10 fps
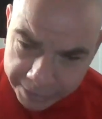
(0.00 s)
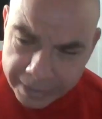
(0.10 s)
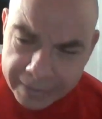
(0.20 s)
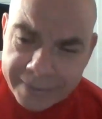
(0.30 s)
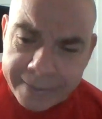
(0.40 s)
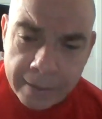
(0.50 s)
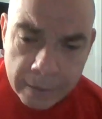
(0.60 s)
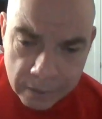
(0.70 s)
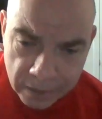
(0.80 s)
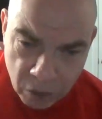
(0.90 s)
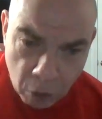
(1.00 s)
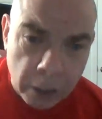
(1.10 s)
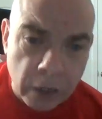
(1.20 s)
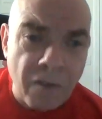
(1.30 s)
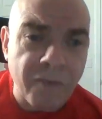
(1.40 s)
Kiss
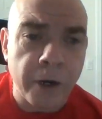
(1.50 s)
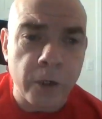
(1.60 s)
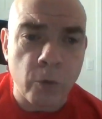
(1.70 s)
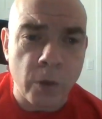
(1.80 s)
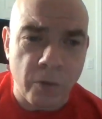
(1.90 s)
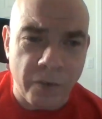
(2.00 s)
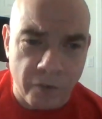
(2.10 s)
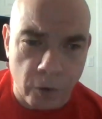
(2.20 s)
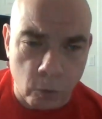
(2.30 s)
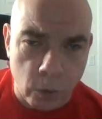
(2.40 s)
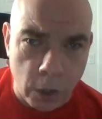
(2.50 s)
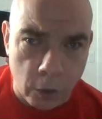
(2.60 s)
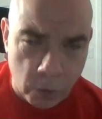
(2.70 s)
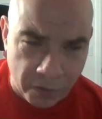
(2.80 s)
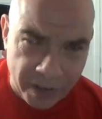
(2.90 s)
started off good with
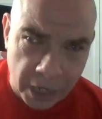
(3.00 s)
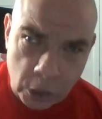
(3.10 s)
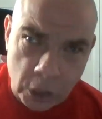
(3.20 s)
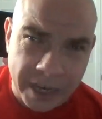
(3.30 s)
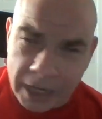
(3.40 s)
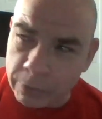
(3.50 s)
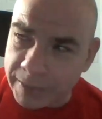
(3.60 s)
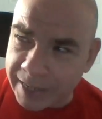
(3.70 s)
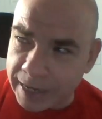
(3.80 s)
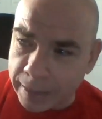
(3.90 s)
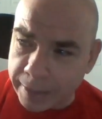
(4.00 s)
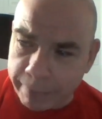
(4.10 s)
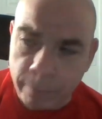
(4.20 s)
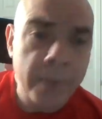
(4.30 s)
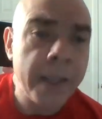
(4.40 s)
Revenge. Can't even say that
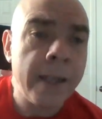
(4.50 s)
name.